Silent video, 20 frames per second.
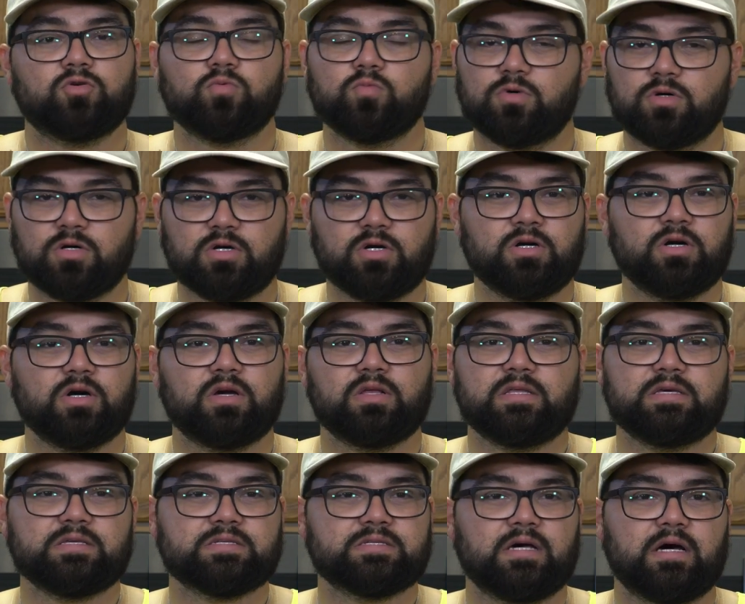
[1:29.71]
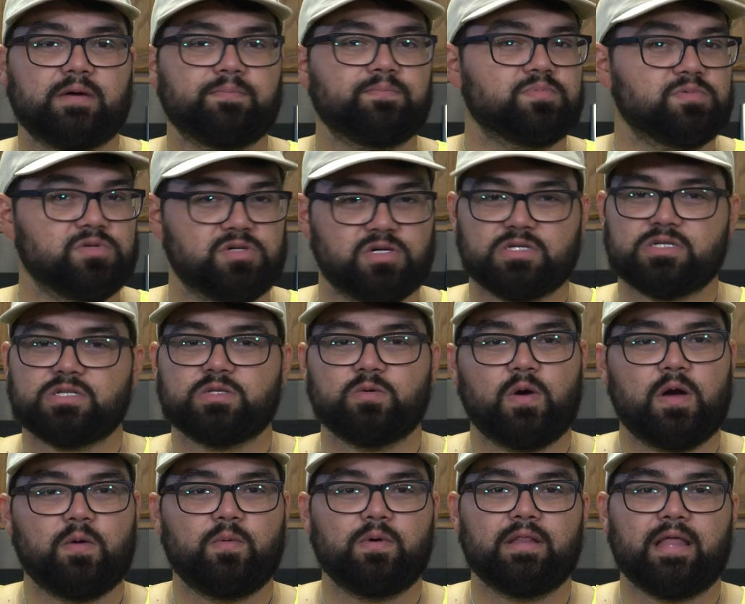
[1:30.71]
We'll cook these up just the
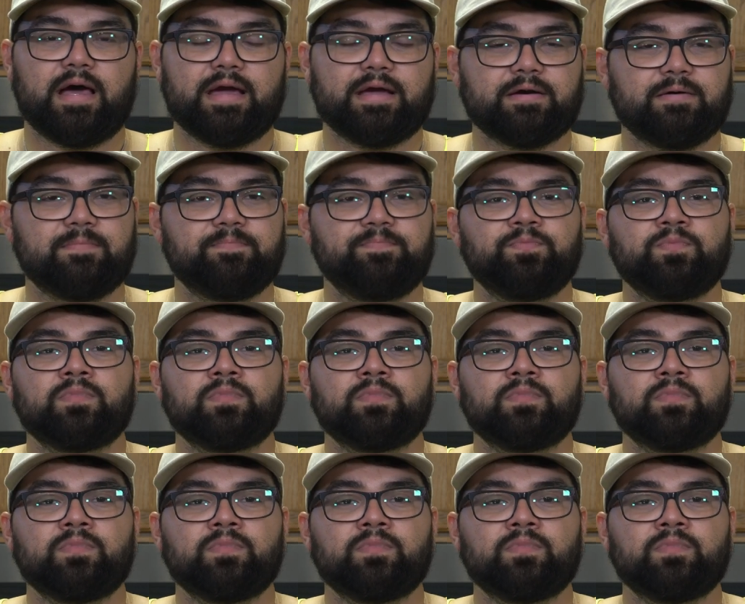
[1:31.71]
way we like them.